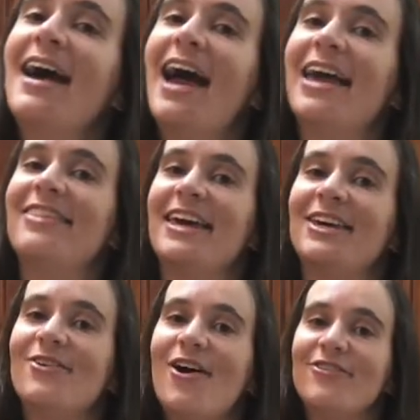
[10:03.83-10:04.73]
I I thank
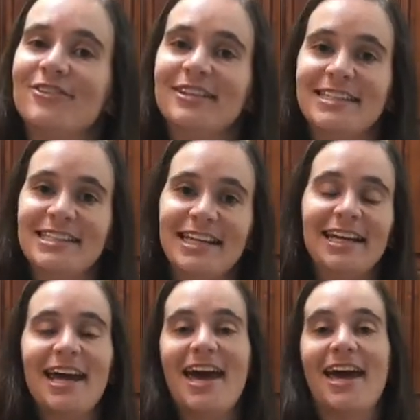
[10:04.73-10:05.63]
you all for listening,
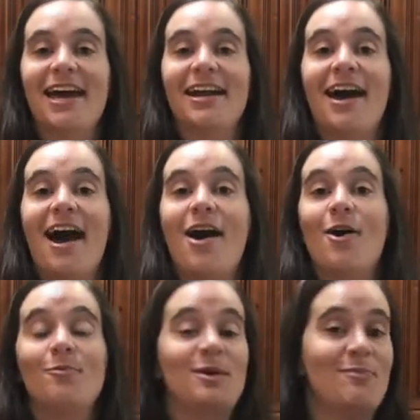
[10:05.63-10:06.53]
and
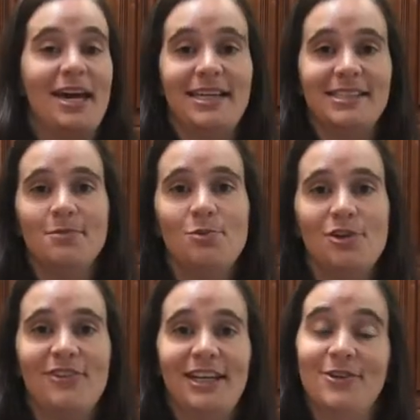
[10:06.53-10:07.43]
I'll be making some more
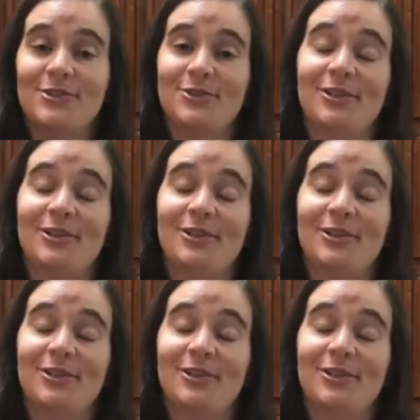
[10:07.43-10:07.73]
videos soon,